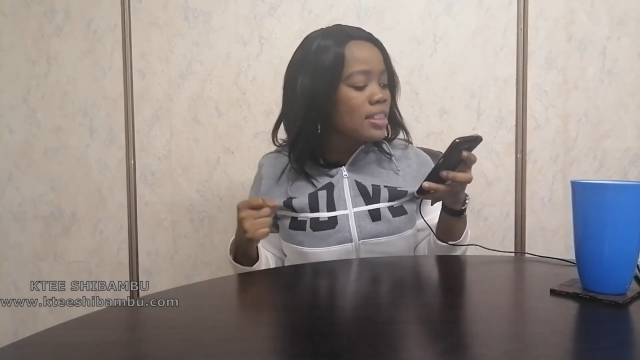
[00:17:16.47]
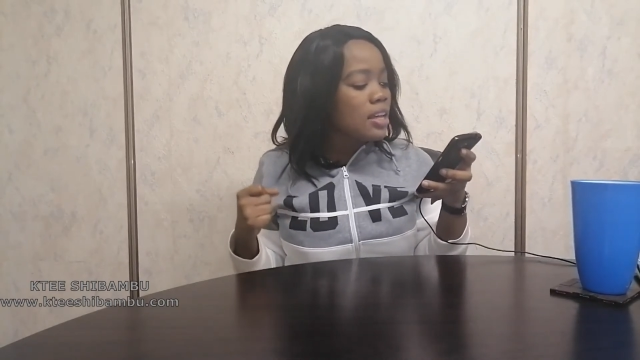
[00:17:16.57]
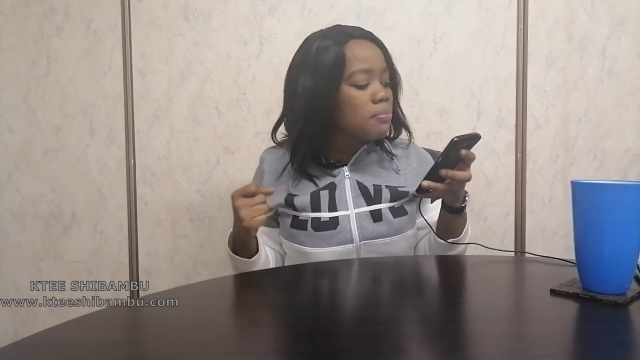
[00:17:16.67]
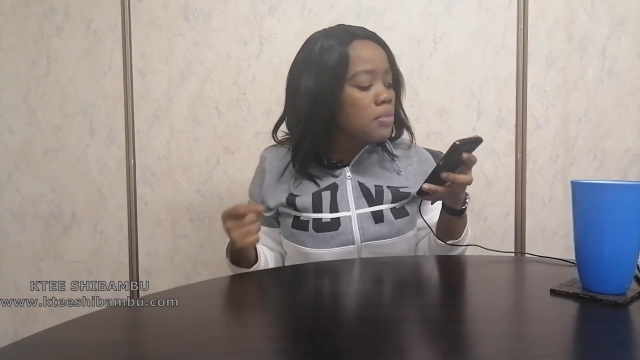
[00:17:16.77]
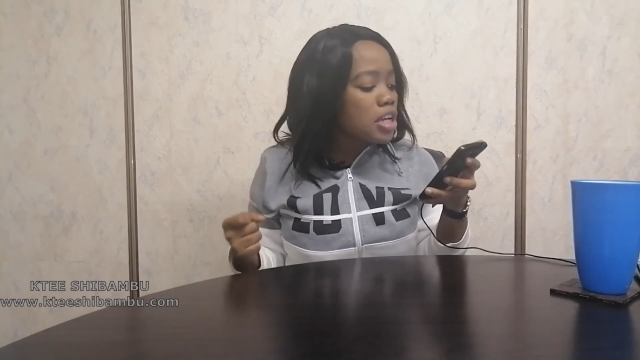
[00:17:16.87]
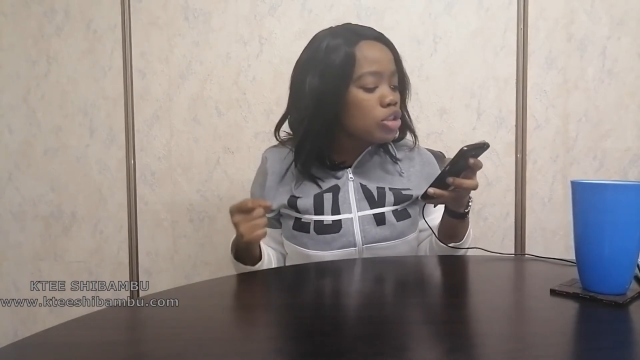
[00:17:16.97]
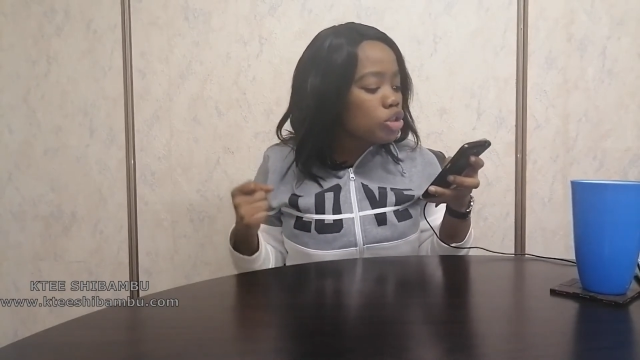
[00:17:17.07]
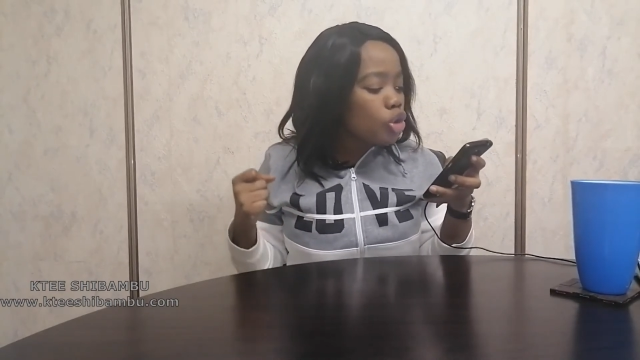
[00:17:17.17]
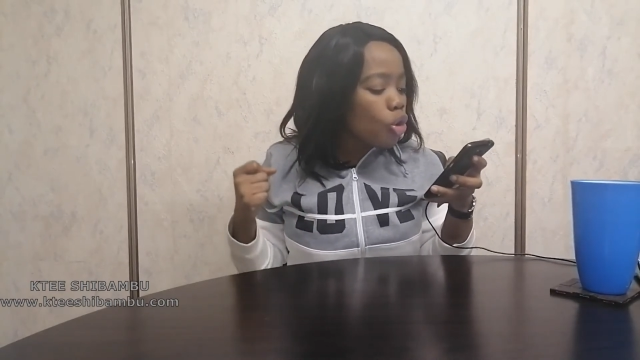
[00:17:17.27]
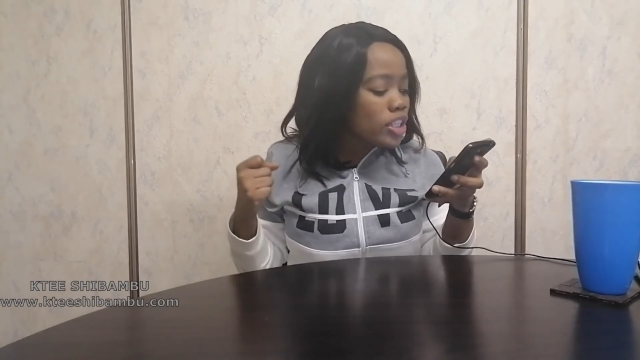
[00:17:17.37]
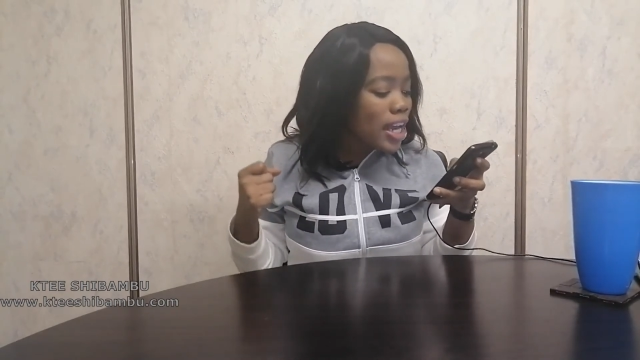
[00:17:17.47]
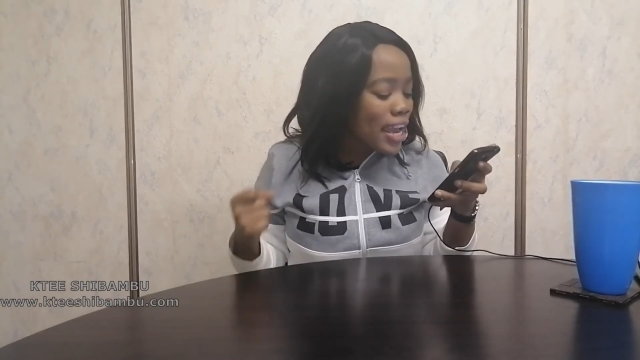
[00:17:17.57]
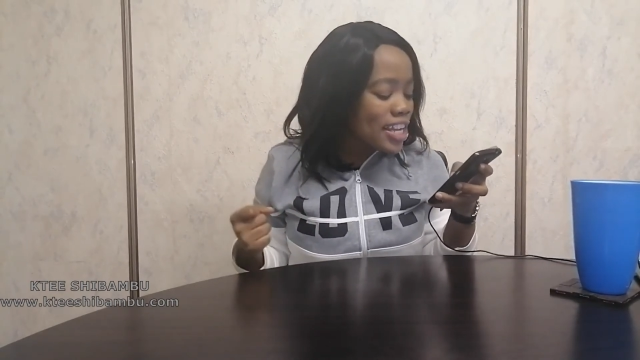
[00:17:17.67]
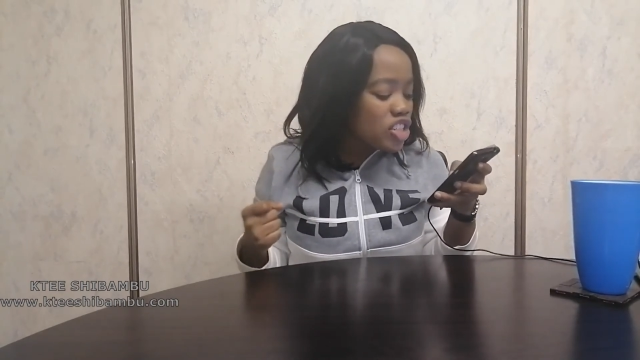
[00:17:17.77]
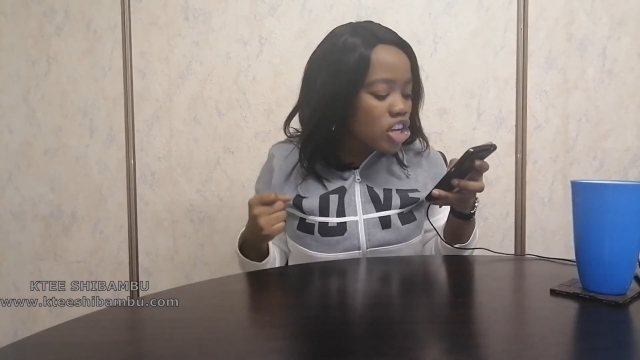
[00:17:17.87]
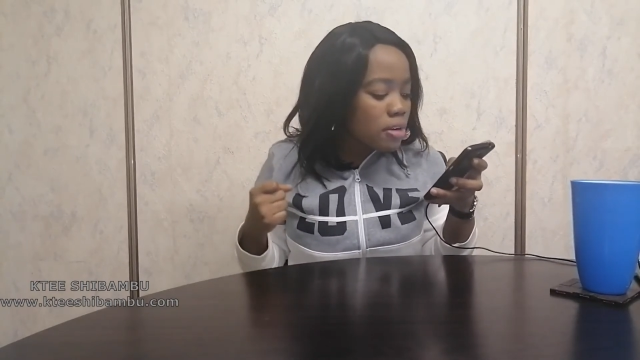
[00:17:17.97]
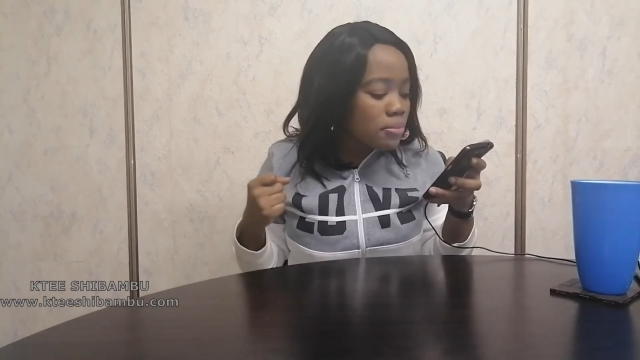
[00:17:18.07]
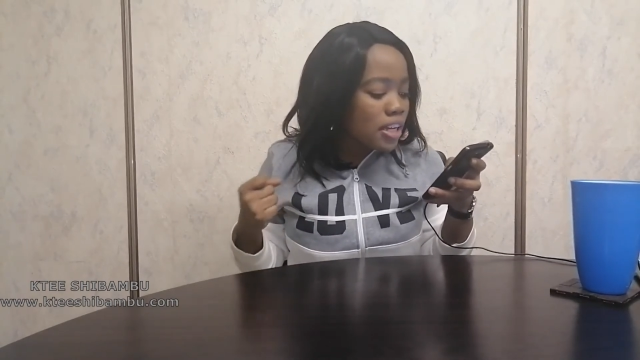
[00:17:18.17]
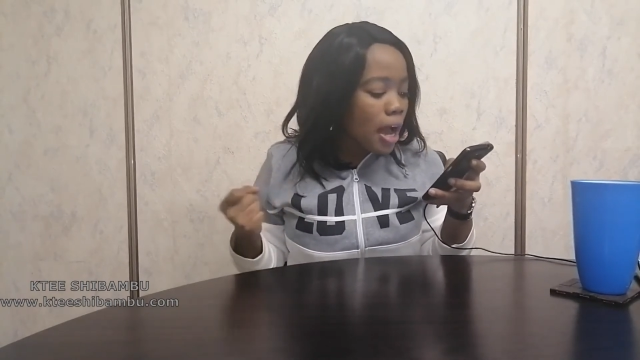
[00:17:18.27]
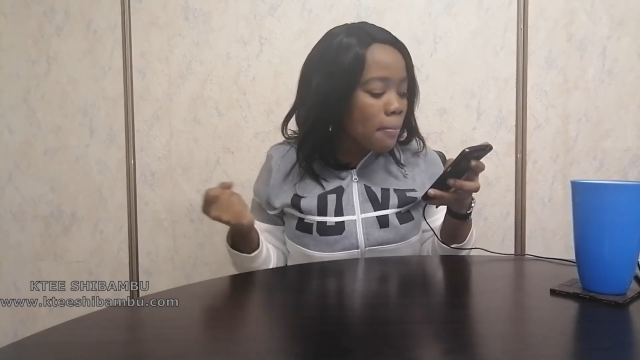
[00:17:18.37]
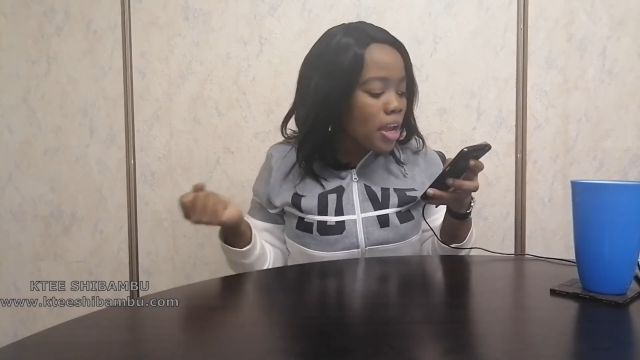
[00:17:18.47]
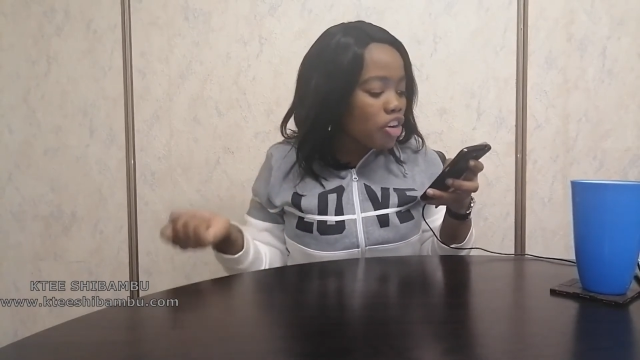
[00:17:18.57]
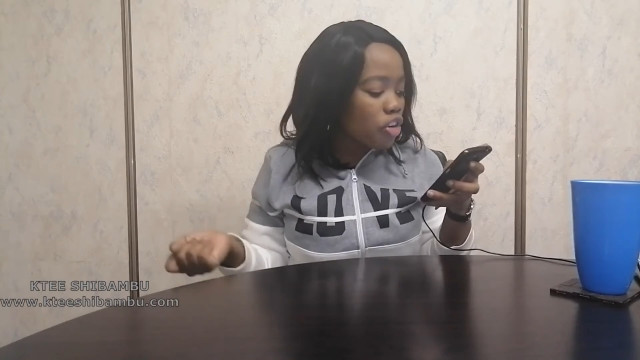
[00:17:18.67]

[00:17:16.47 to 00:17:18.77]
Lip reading: that men don't age and become a